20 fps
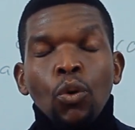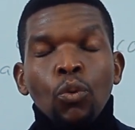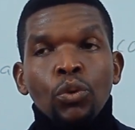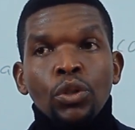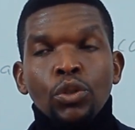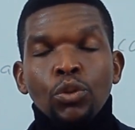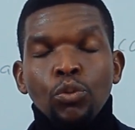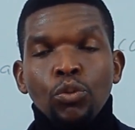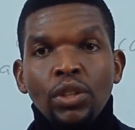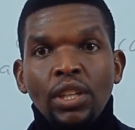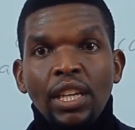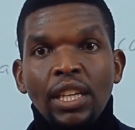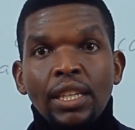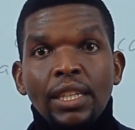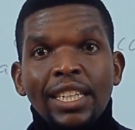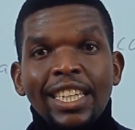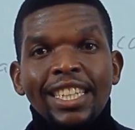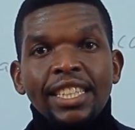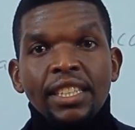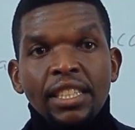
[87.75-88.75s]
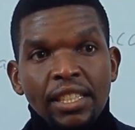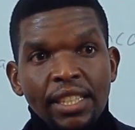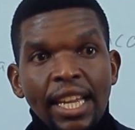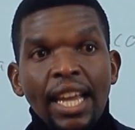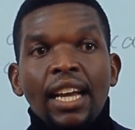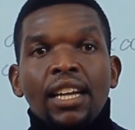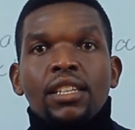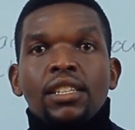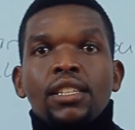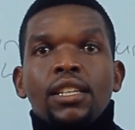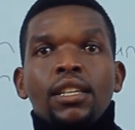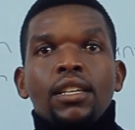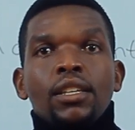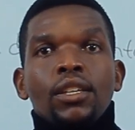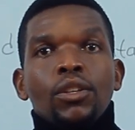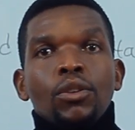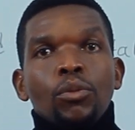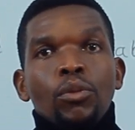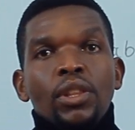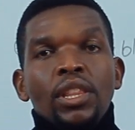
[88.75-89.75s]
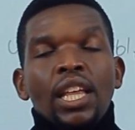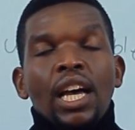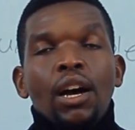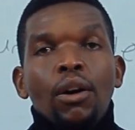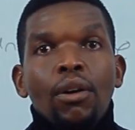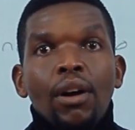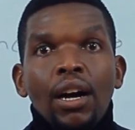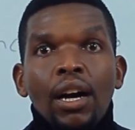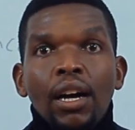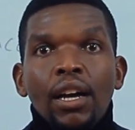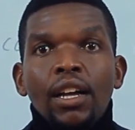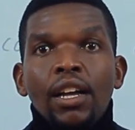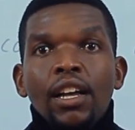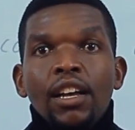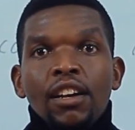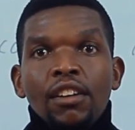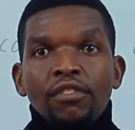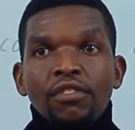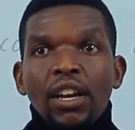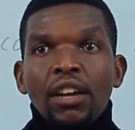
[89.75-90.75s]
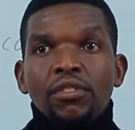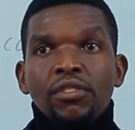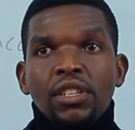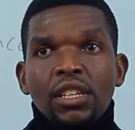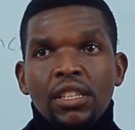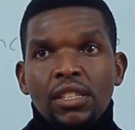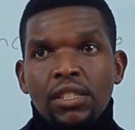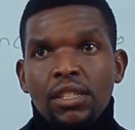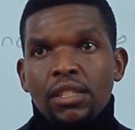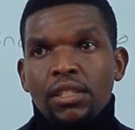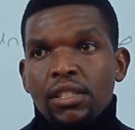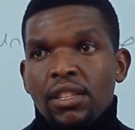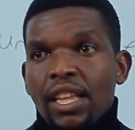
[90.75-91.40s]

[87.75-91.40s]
which we can detect with our five senses.